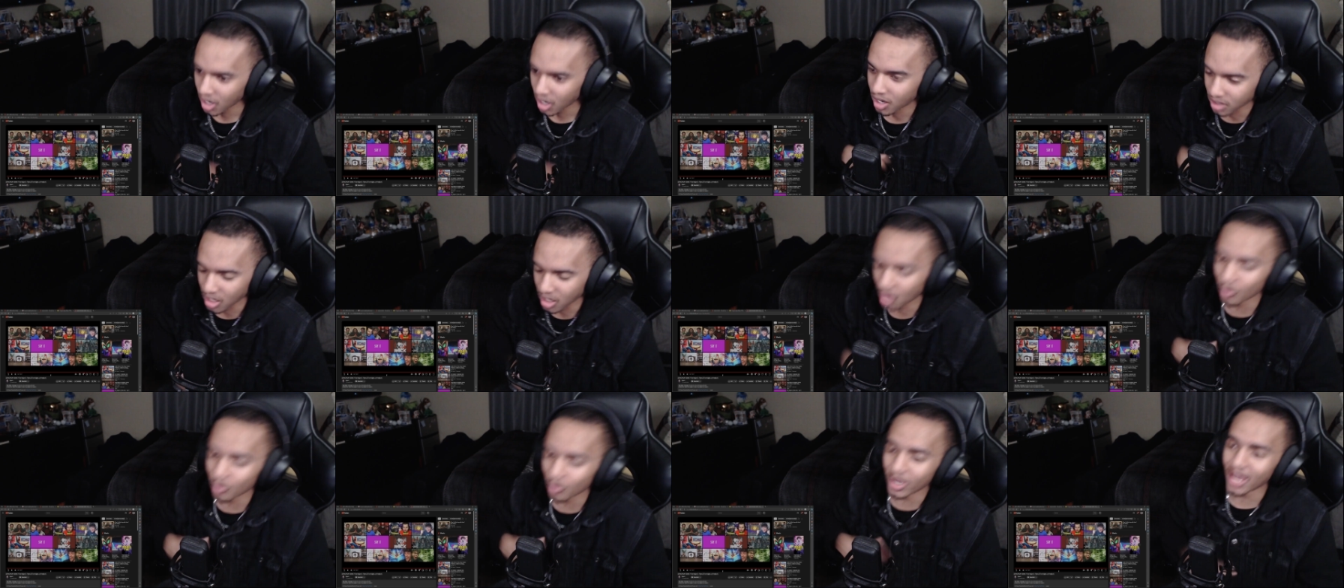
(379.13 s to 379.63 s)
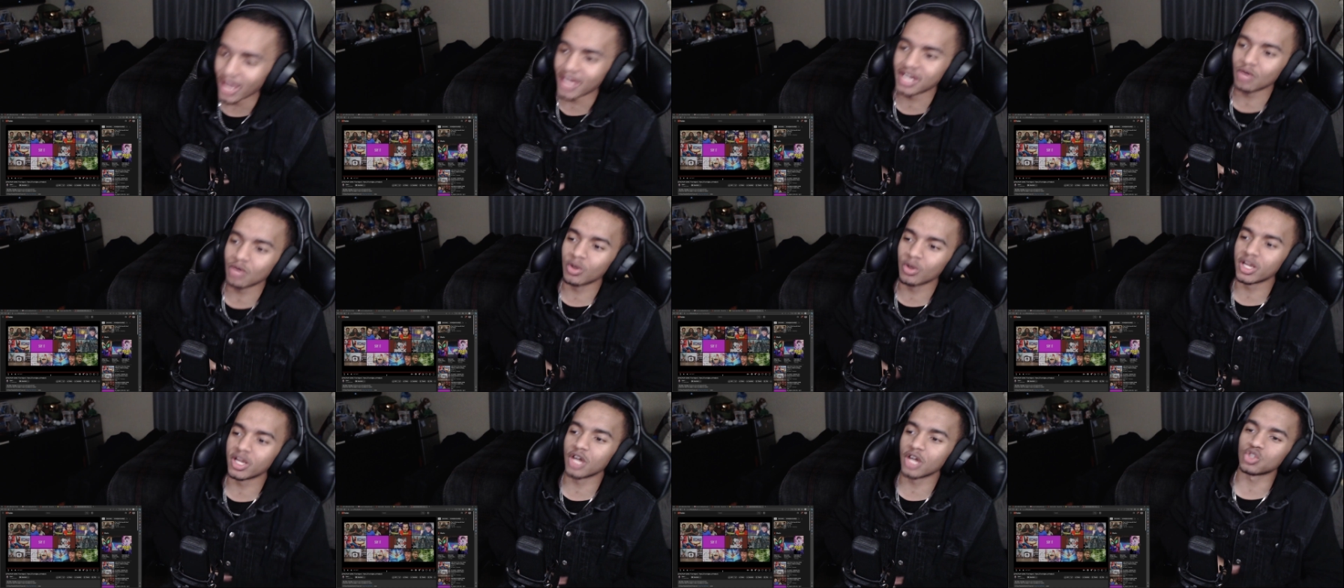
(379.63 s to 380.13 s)
along with
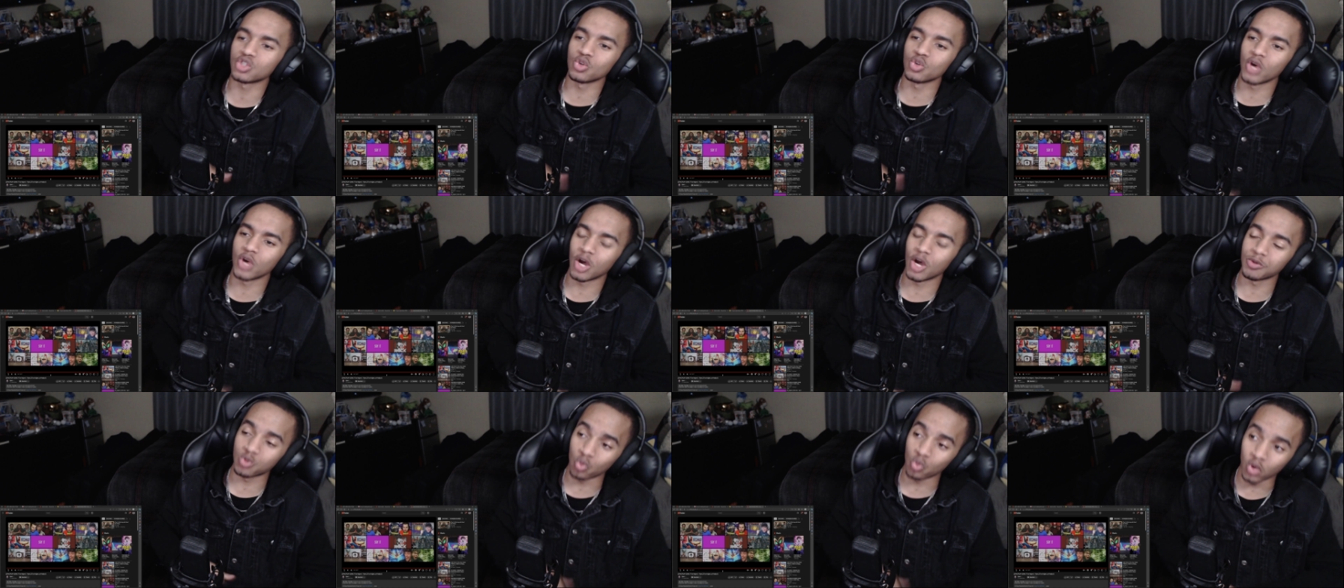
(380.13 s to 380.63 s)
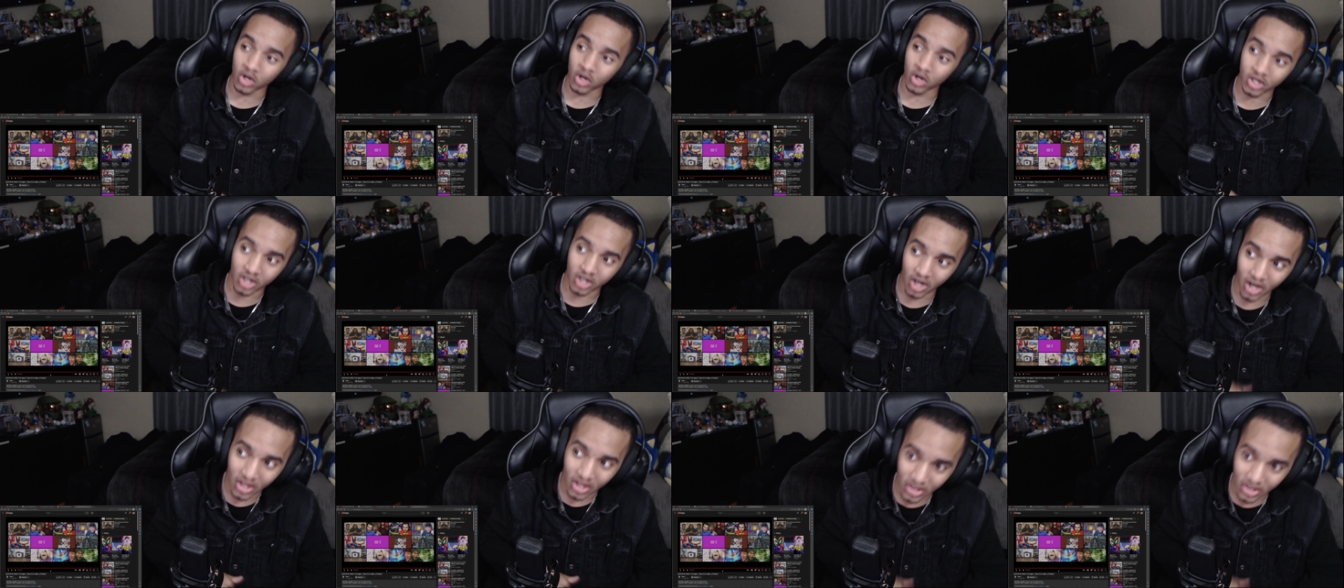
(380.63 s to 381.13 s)
anyone else who helped
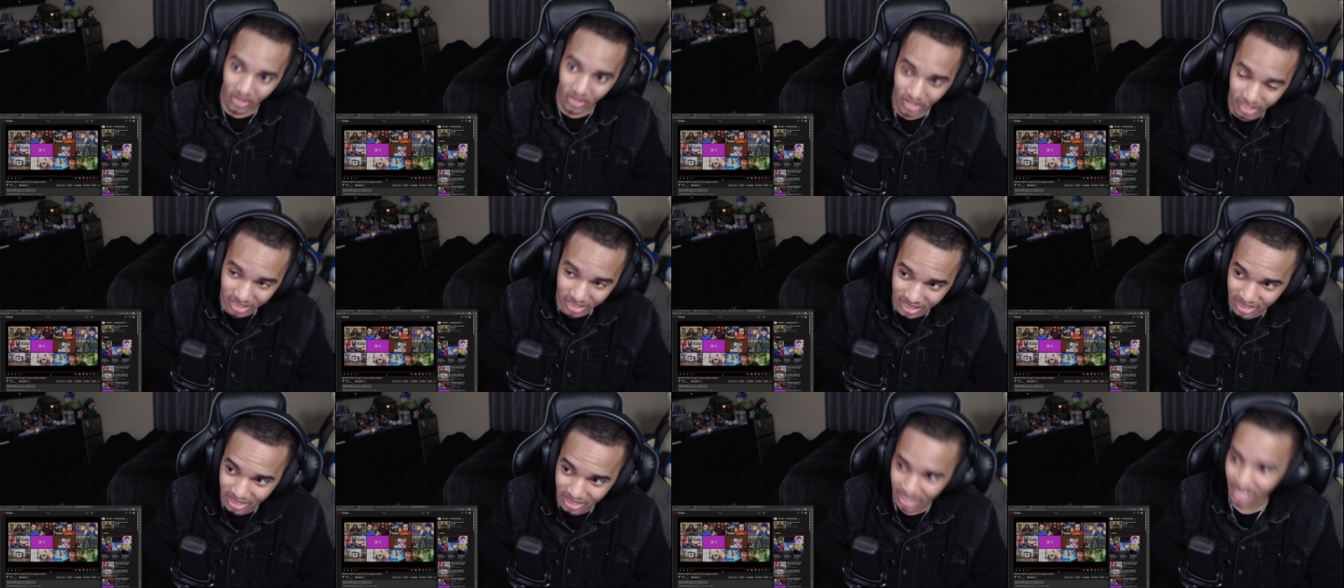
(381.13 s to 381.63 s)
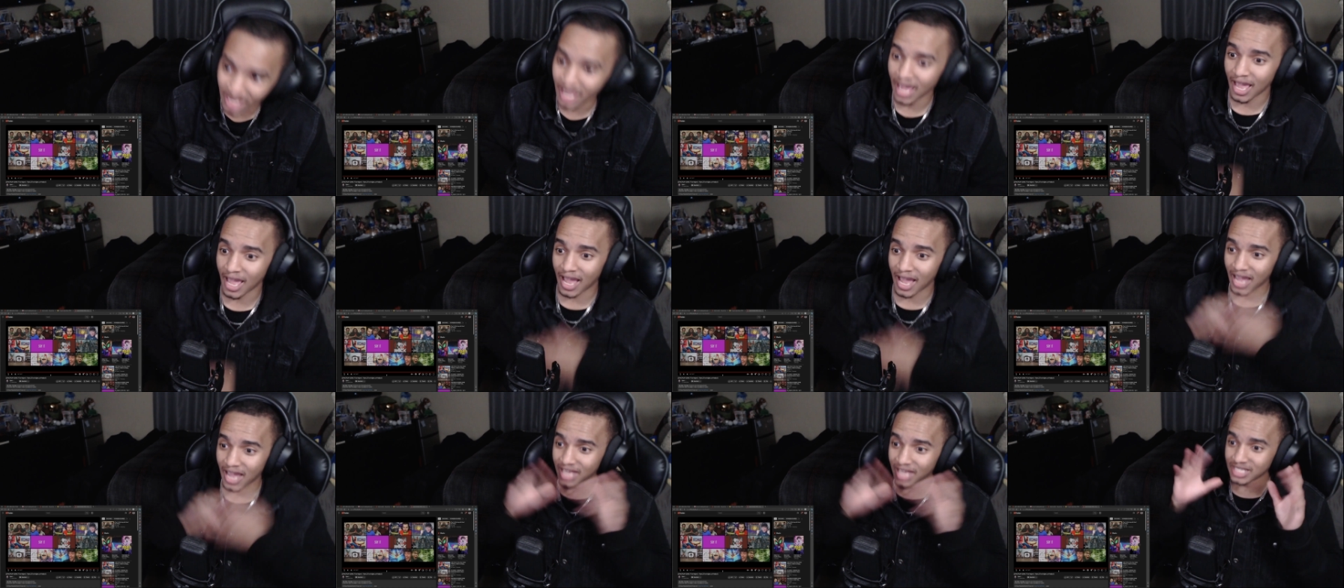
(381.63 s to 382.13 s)
work on this
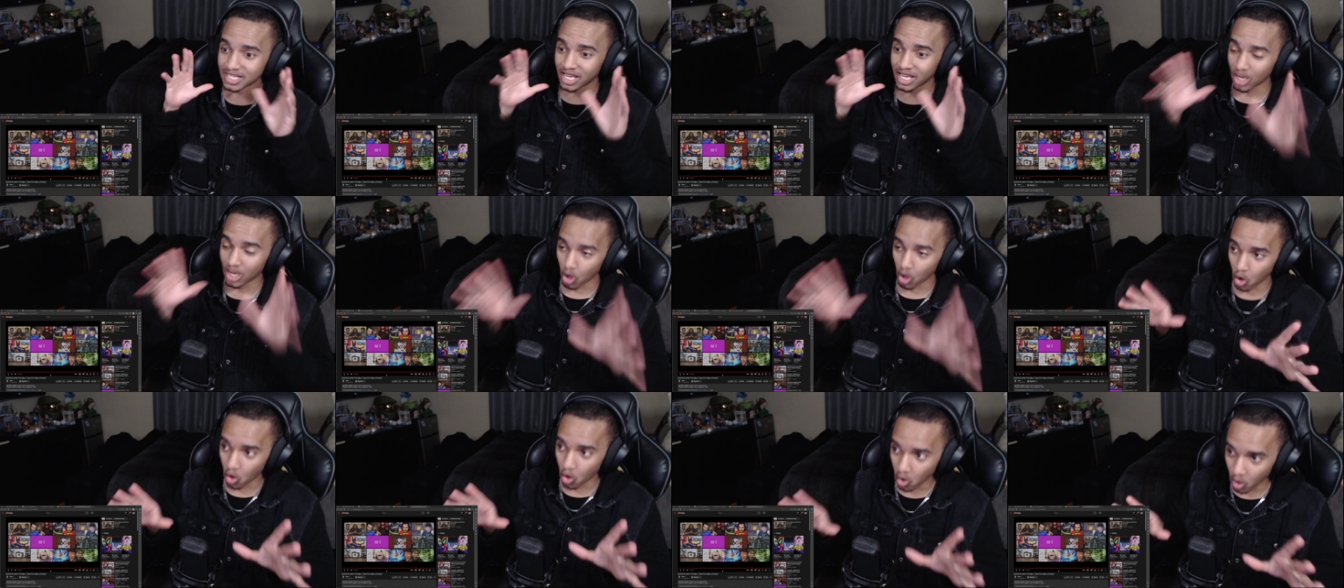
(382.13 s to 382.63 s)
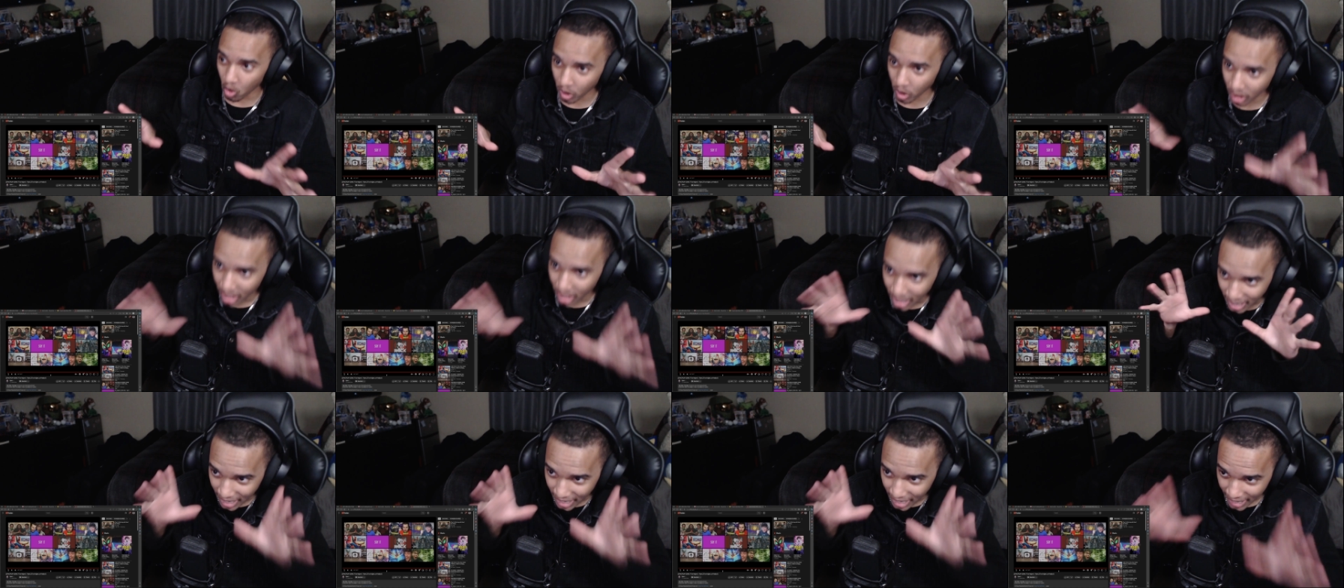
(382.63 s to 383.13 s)
as a whole,
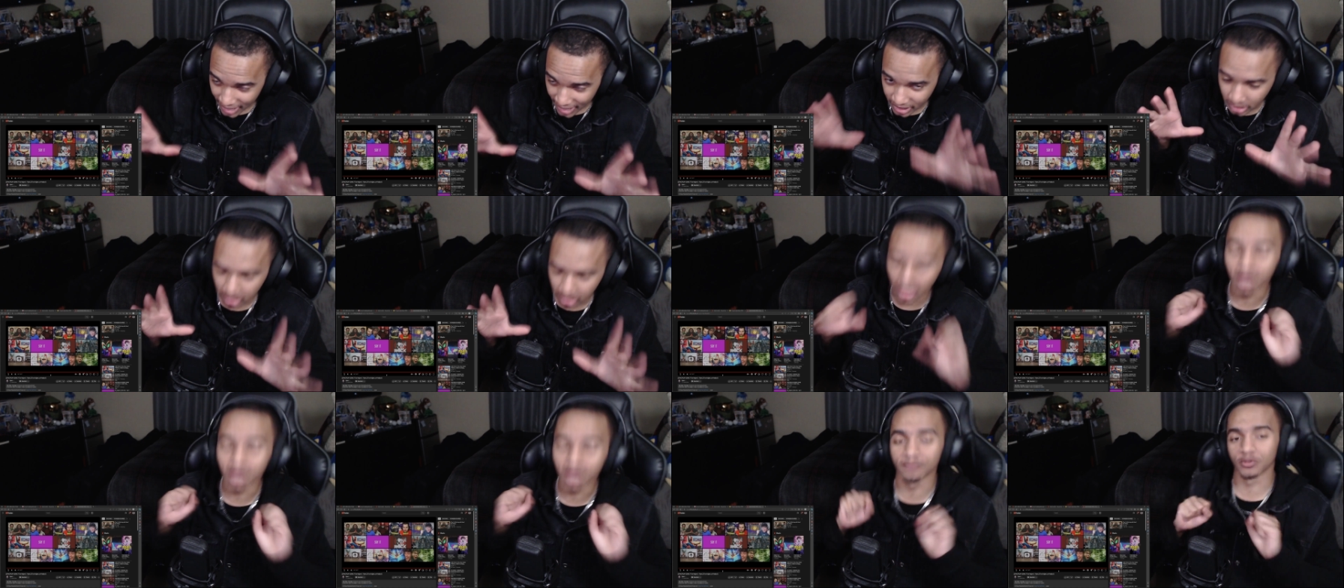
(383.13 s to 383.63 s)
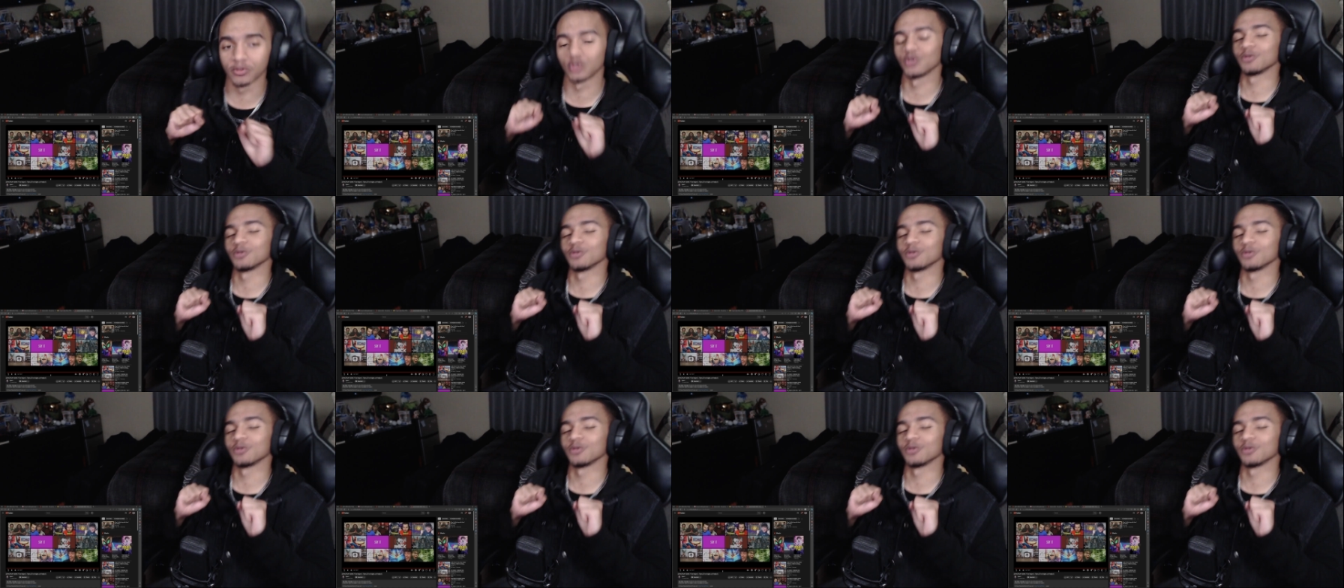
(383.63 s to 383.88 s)
I love you.